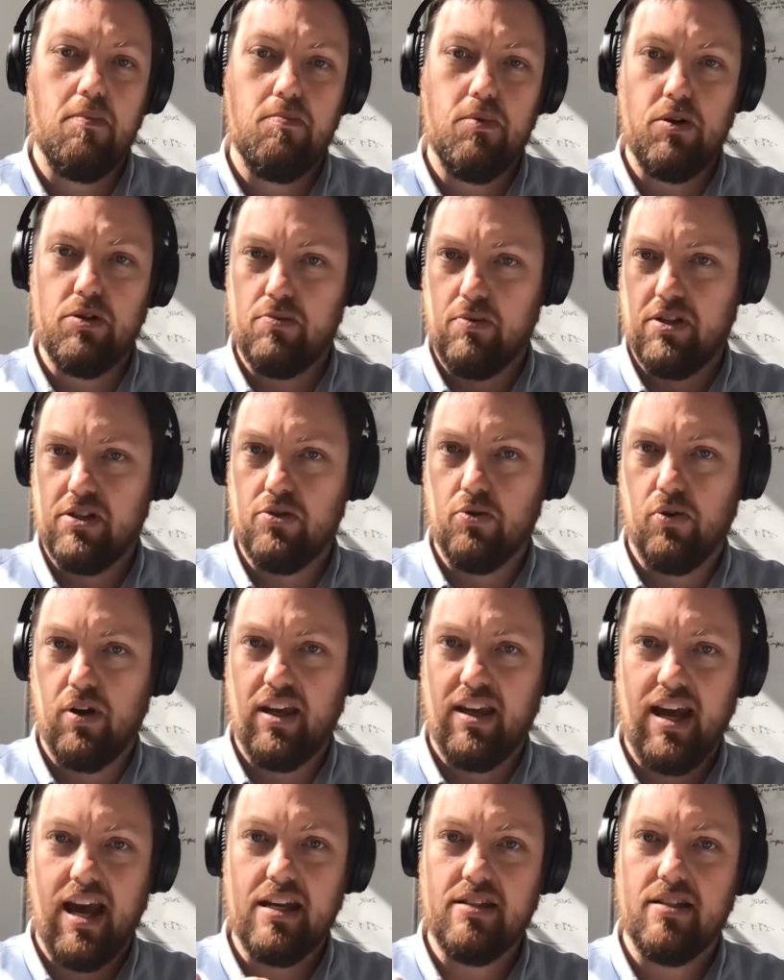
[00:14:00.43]
because we saw in
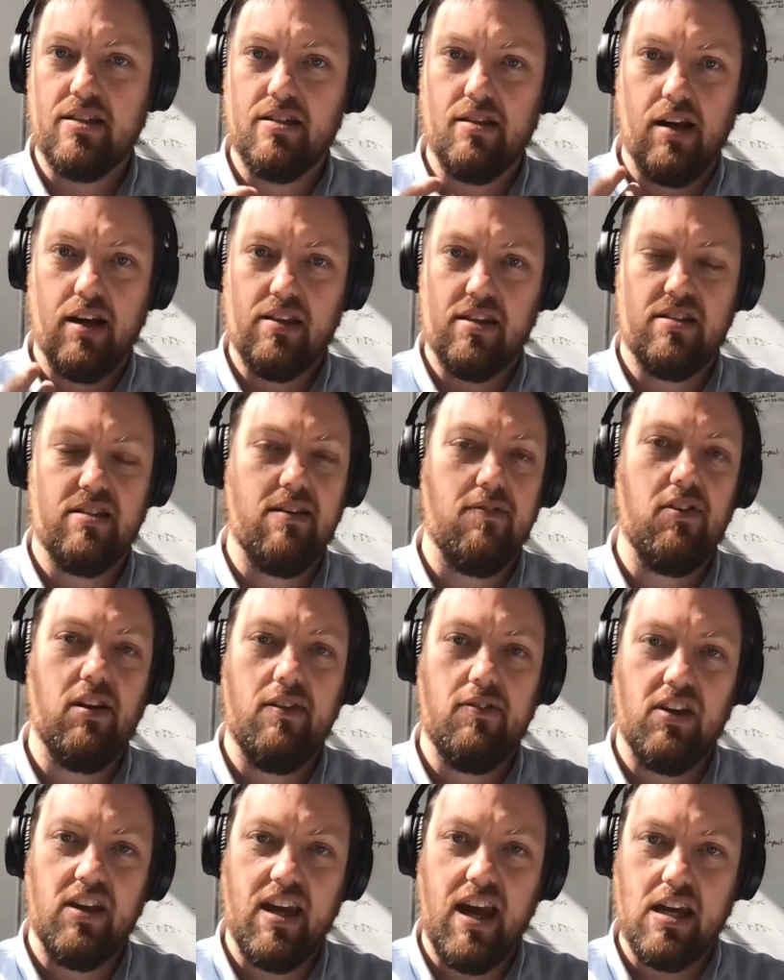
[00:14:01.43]
cases like the
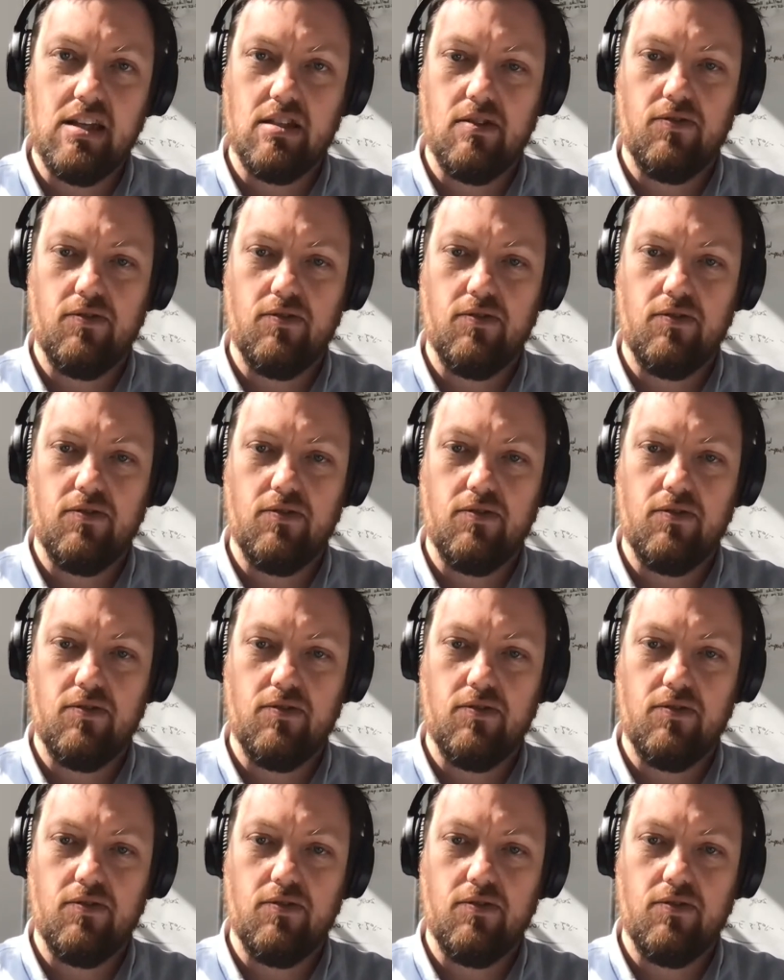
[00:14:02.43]
7-Eleven case